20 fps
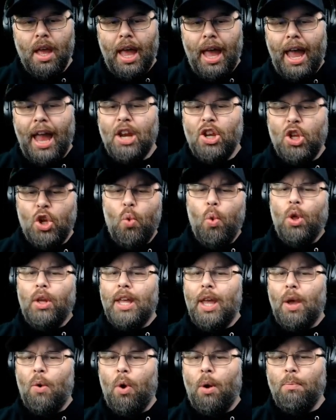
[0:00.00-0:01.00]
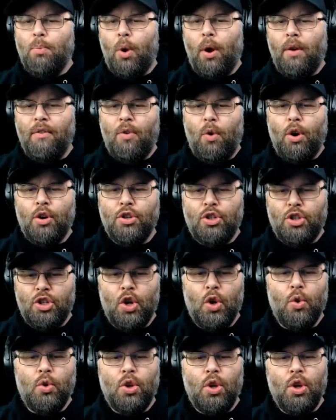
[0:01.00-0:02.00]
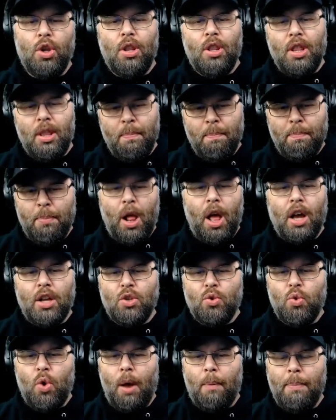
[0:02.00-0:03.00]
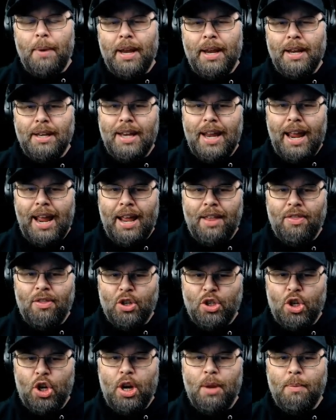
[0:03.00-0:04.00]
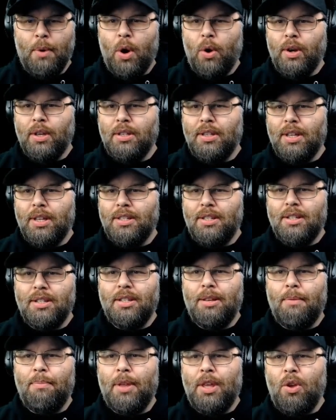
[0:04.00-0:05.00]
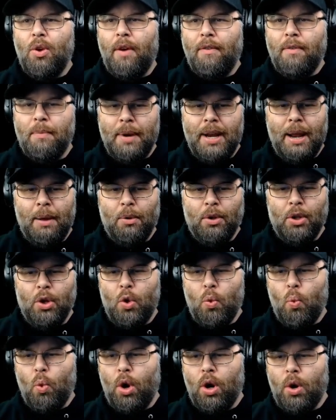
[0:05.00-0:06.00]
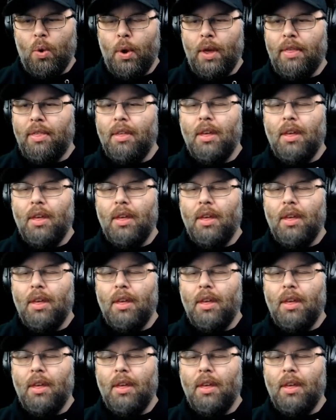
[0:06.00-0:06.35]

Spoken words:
And you will get 1.4 soon. You block swap in, and the journey mode is just something you haven't been able to work with.